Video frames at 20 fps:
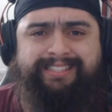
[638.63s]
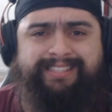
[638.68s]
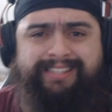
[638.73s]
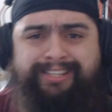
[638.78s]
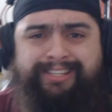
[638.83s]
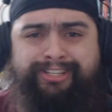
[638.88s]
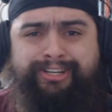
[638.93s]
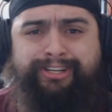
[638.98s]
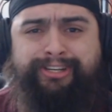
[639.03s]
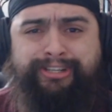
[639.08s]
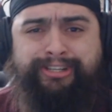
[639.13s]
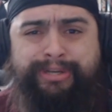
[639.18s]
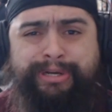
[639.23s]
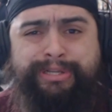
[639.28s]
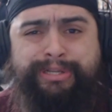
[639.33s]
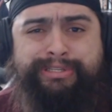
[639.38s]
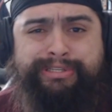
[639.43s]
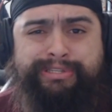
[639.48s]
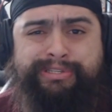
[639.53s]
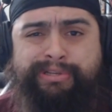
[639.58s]
such a
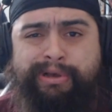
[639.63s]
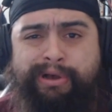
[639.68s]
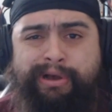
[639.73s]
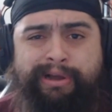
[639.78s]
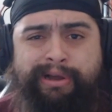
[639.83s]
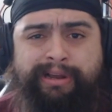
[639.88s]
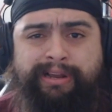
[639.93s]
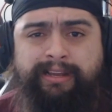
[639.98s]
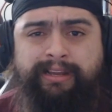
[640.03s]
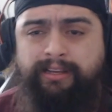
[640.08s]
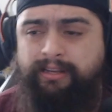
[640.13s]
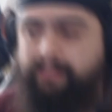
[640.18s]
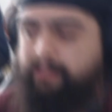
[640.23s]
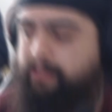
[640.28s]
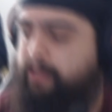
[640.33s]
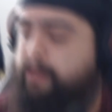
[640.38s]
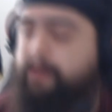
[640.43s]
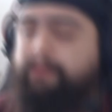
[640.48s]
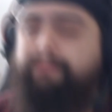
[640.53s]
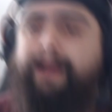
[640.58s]
good song.
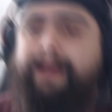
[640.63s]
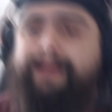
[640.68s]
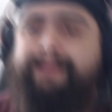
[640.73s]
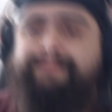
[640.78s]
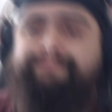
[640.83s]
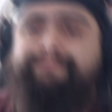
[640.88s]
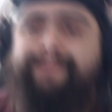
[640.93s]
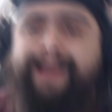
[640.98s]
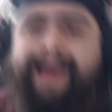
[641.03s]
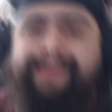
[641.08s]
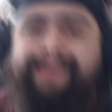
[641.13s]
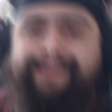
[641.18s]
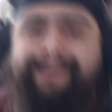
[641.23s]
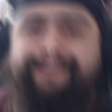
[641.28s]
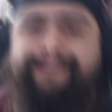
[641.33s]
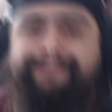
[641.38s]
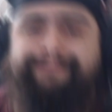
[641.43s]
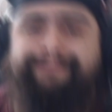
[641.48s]
Run, brother,